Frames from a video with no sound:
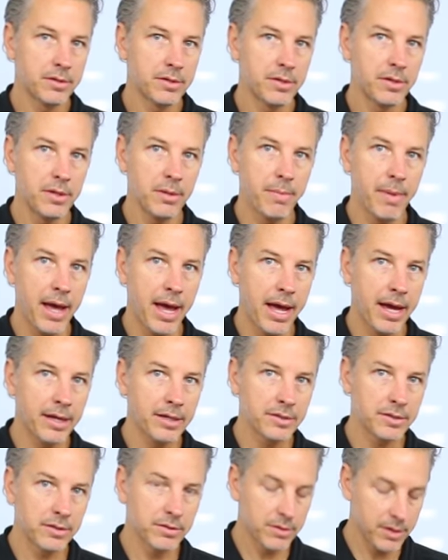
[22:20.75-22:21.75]
to the
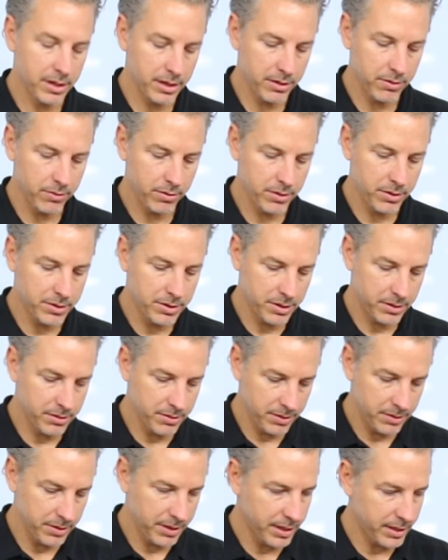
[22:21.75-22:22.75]
bags in, in order to
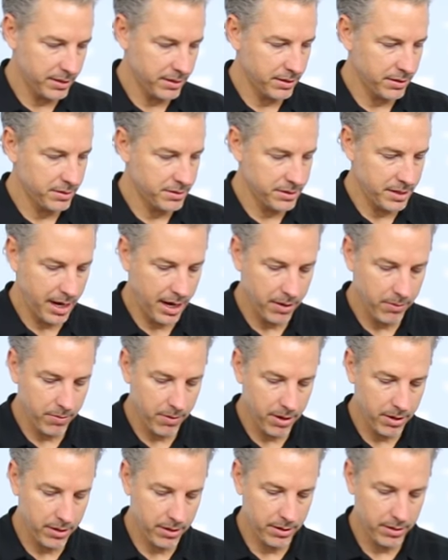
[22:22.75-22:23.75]
get the tank
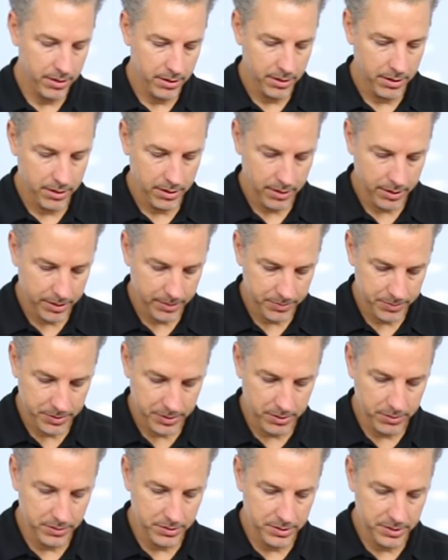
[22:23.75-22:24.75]
water um,
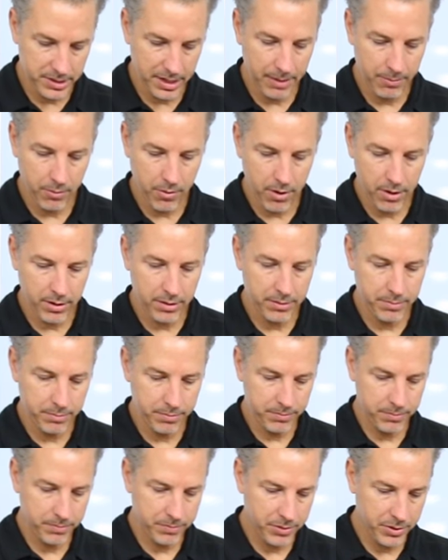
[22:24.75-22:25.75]
to the same water
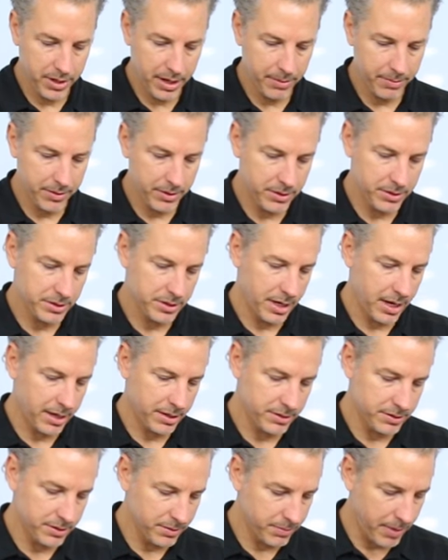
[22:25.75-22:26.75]
parameters
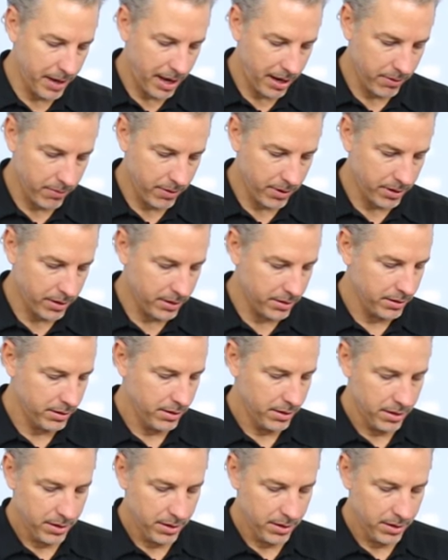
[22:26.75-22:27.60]
as the bag water.